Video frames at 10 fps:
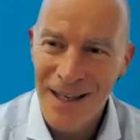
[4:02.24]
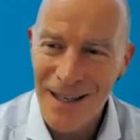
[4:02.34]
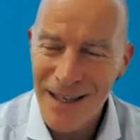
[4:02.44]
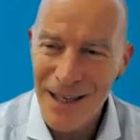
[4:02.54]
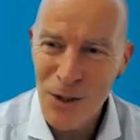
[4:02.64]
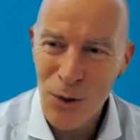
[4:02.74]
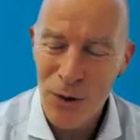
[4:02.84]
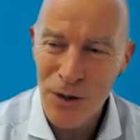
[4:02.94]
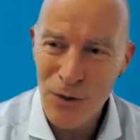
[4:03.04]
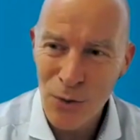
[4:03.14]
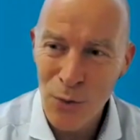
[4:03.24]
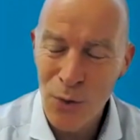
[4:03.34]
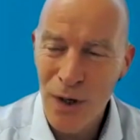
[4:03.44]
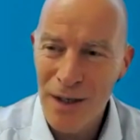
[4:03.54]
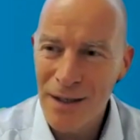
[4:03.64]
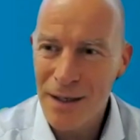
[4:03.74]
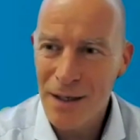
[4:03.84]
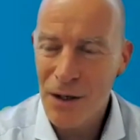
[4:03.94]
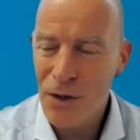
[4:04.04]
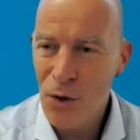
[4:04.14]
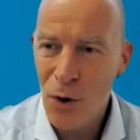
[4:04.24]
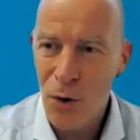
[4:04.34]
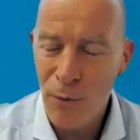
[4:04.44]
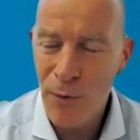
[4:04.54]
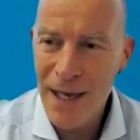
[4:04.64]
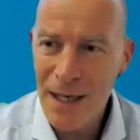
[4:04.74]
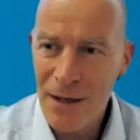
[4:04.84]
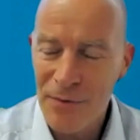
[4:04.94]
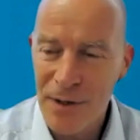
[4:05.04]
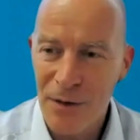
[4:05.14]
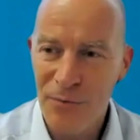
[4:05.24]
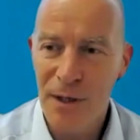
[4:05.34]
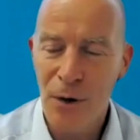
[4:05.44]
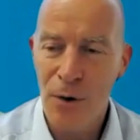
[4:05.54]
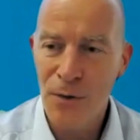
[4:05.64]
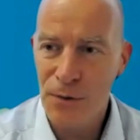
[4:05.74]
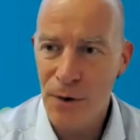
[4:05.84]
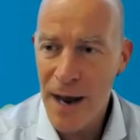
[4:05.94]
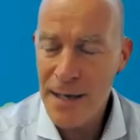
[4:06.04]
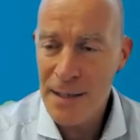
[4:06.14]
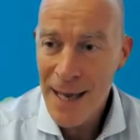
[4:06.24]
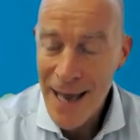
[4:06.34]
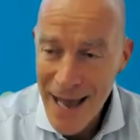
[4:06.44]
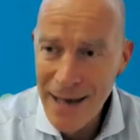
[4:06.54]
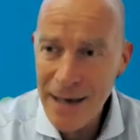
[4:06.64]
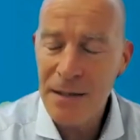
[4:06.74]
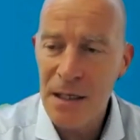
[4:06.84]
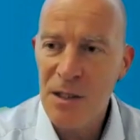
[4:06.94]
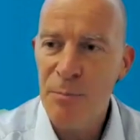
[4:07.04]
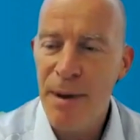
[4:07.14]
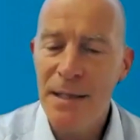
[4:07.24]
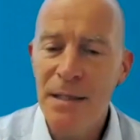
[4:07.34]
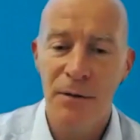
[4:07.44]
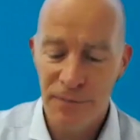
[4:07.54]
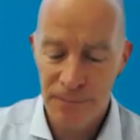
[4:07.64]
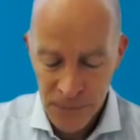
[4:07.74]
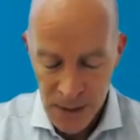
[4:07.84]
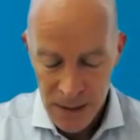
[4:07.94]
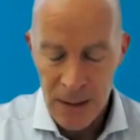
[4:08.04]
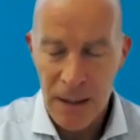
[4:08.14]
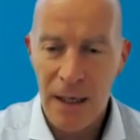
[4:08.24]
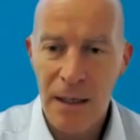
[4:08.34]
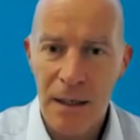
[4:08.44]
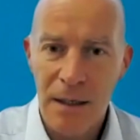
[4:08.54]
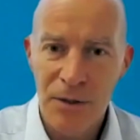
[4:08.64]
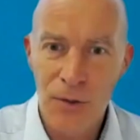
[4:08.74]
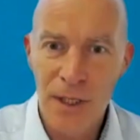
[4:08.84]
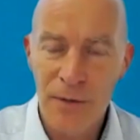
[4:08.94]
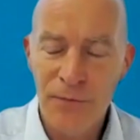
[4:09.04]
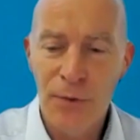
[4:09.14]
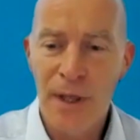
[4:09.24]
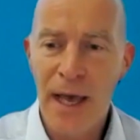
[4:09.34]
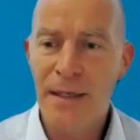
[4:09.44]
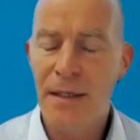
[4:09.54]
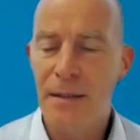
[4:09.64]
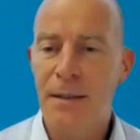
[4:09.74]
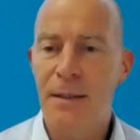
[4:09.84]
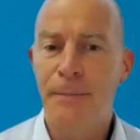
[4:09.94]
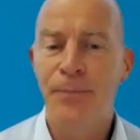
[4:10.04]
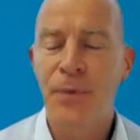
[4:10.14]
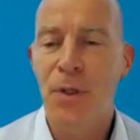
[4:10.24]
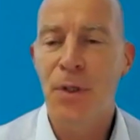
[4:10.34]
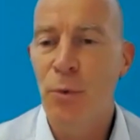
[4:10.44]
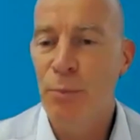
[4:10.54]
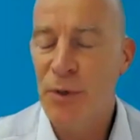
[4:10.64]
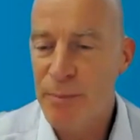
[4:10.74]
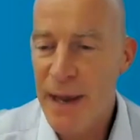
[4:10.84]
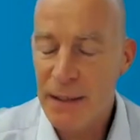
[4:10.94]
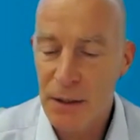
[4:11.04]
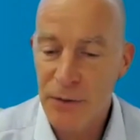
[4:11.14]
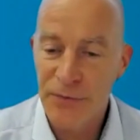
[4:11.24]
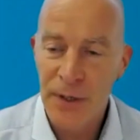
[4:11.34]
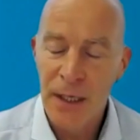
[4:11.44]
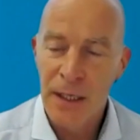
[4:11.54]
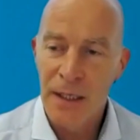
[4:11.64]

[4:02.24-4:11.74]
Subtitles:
is going to go away even if we close our eyes, and it's expensive. And to give you that perspective,